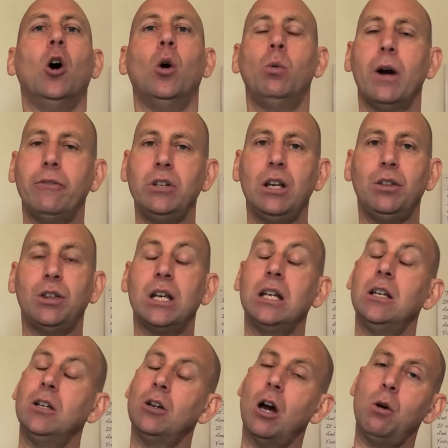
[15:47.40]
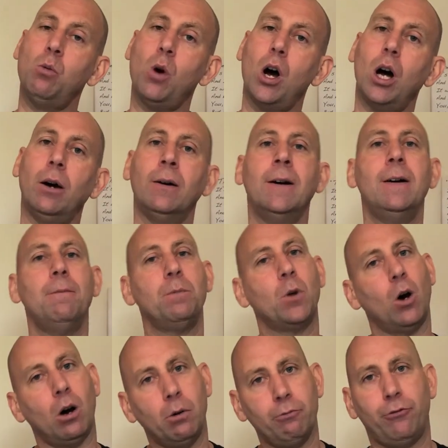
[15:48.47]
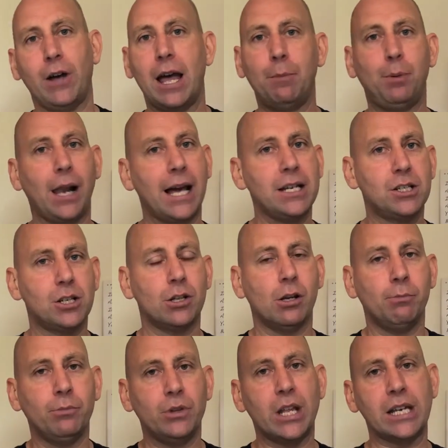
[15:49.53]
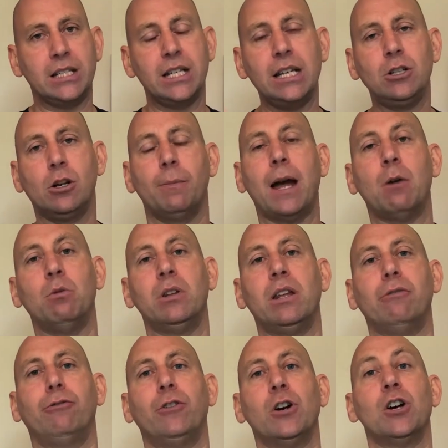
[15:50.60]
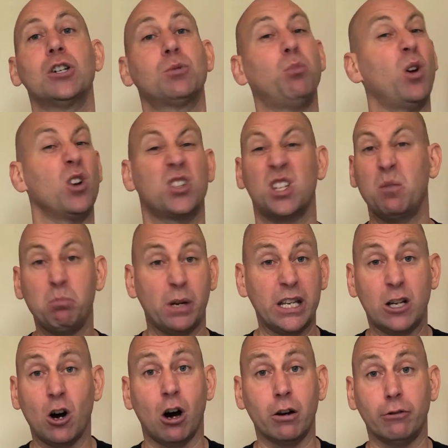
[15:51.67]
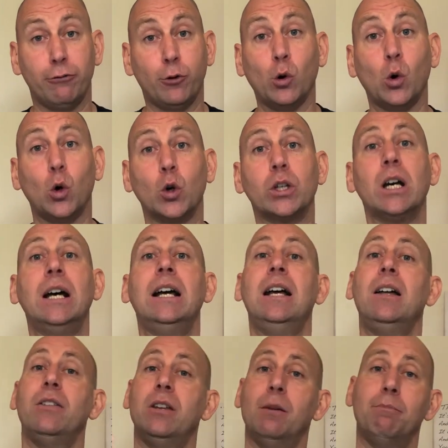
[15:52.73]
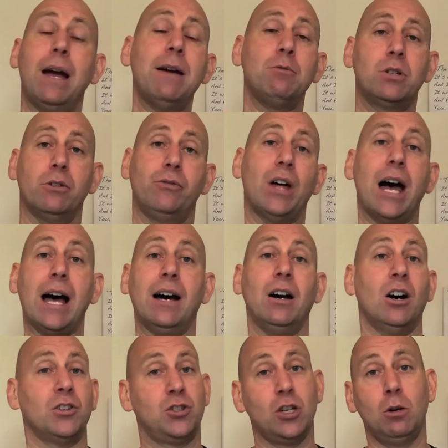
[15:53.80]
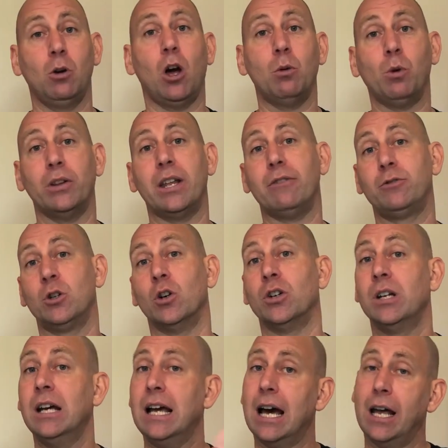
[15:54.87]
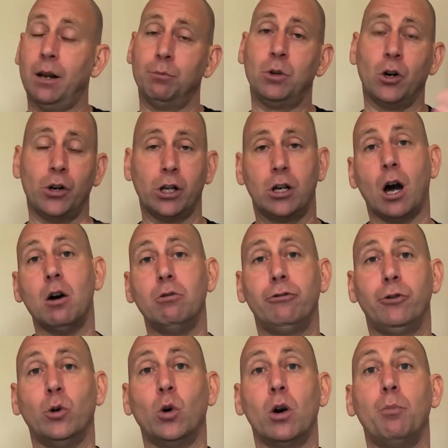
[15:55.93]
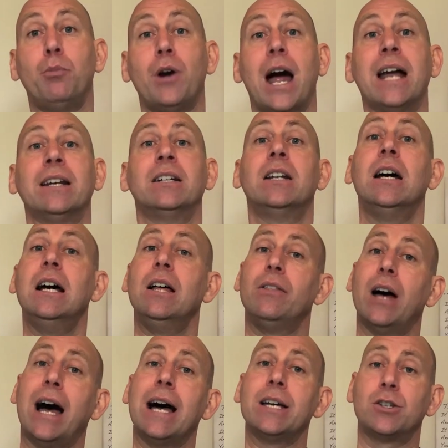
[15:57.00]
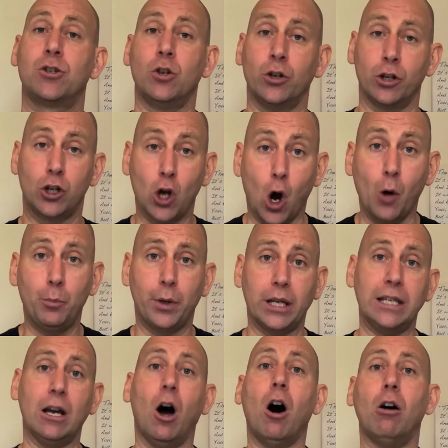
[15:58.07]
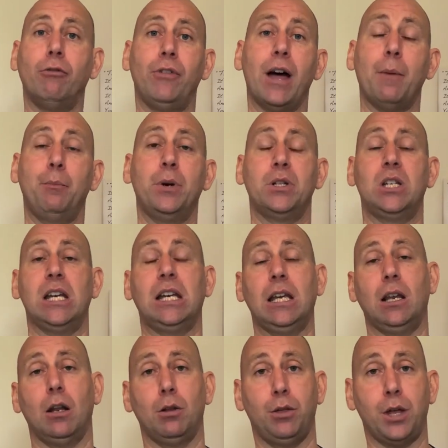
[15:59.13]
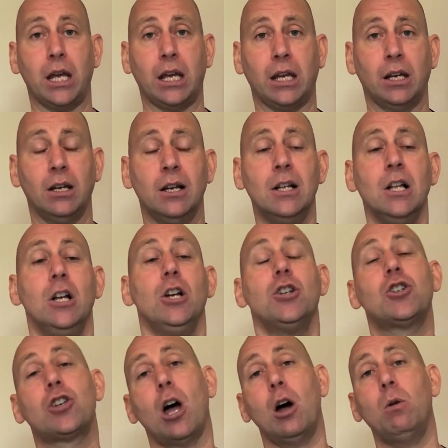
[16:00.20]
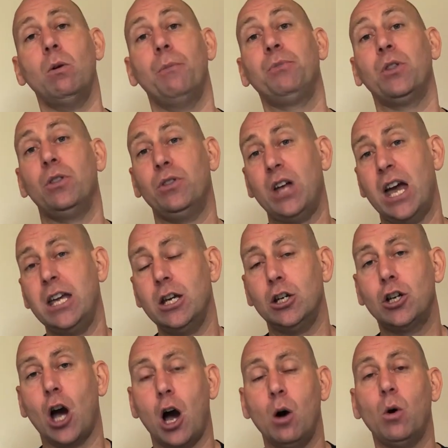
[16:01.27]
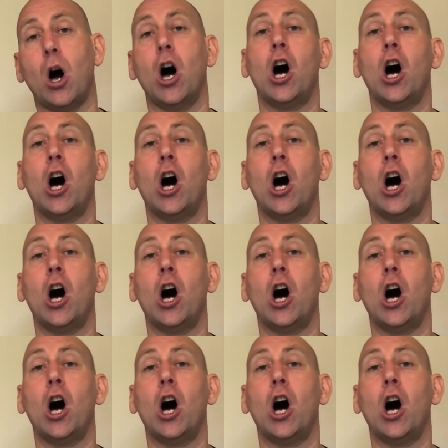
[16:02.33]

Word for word: or whether you think you know what fair play to them. They did come out with it first, but I simply can't afford the amount of that. I do like what they've done, and I'm going to go for a brand that has done a copy of that particular thing. So there you go.